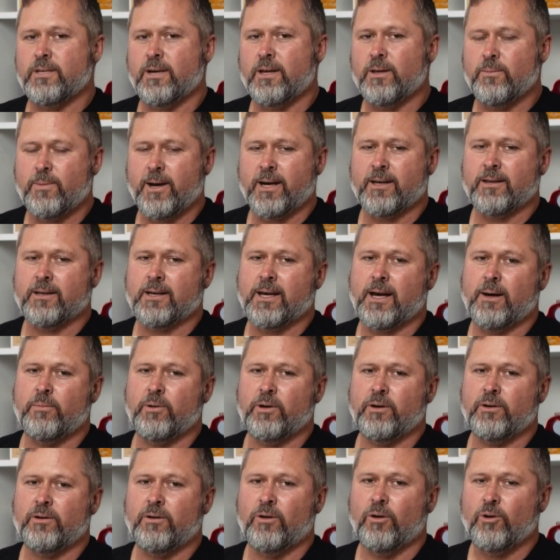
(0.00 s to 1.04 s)
in the back of the
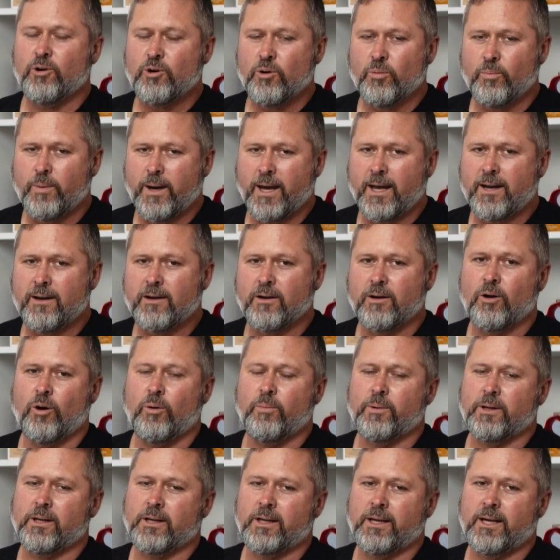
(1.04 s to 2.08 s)
cupboard, on your bed
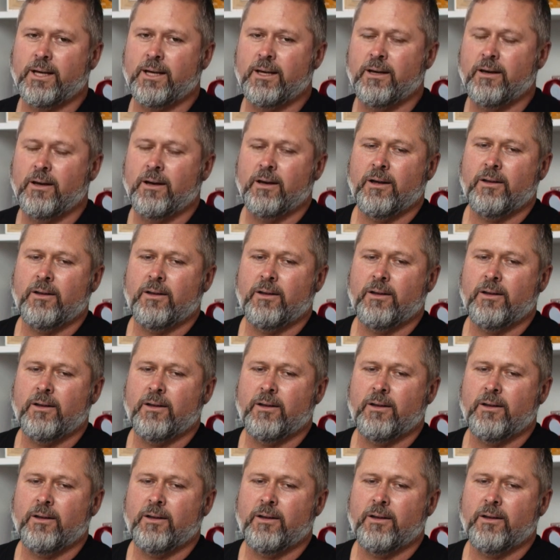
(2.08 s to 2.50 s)
commonly,